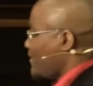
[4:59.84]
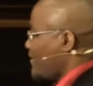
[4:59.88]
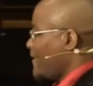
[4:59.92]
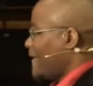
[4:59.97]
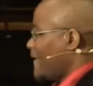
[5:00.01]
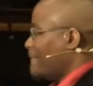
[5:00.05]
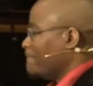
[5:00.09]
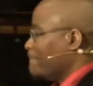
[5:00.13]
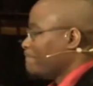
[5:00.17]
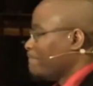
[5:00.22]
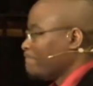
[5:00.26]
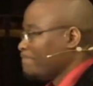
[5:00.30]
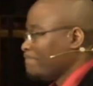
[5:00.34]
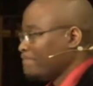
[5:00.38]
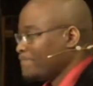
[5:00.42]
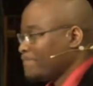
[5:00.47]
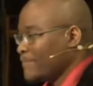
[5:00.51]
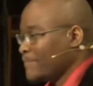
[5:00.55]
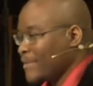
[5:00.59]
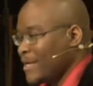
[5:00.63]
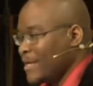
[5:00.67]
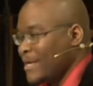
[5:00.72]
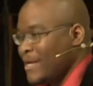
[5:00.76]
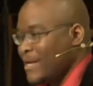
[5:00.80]
today.
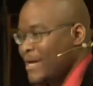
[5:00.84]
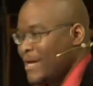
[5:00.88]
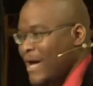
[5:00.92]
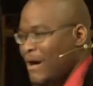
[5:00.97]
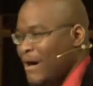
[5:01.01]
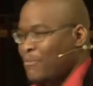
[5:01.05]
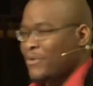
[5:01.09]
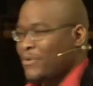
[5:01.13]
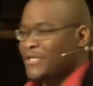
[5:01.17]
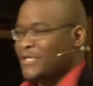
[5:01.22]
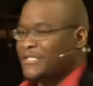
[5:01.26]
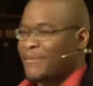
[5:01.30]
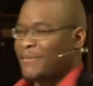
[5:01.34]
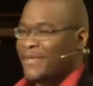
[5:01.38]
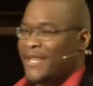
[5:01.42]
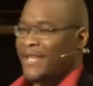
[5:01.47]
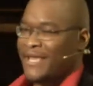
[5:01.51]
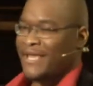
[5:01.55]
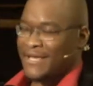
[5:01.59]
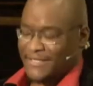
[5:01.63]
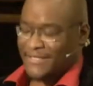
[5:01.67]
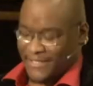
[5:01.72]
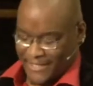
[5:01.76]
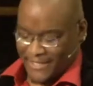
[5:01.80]
I want us to be
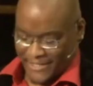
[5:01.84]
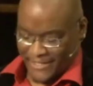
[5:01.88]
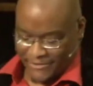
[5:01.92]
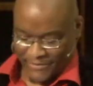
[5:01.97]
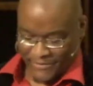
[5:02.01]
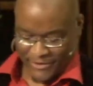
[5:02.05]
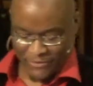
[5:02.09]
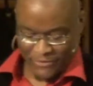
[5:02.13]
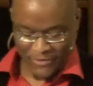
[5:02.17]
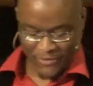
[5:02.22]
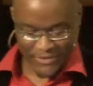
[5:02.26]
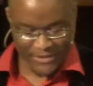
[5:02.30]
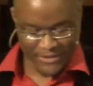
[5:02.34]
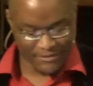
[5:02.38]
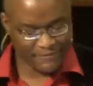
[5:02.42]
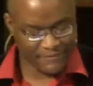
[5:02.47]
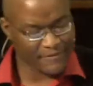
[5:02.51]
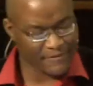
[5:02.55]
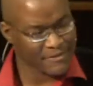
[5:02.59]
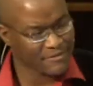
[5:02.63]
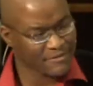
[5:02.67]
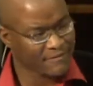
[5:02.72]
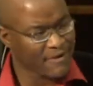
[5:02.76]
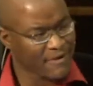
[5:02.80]
able to answer these three questions.
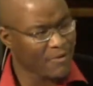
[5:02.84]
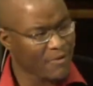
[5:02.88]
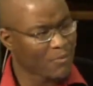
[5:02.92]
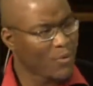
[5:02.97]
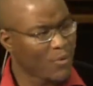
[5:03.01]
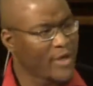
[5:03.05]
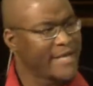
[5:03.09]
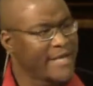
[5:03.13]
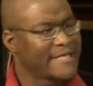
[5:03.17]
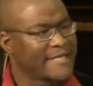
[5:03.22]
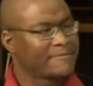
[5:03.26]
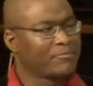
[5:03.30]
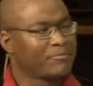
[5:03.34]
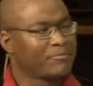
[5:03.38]
First of all, what is